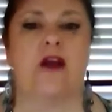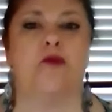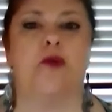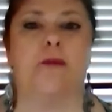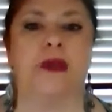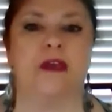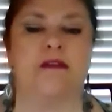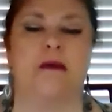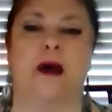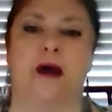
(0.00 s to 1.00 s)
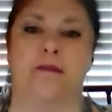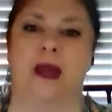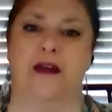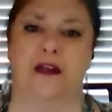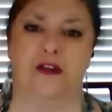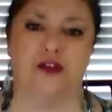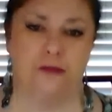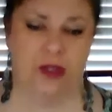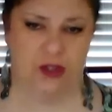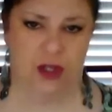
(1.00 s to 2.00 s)
and we'll pick them up at
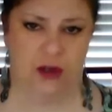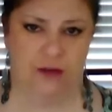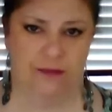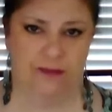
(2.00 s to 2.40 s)
intermission.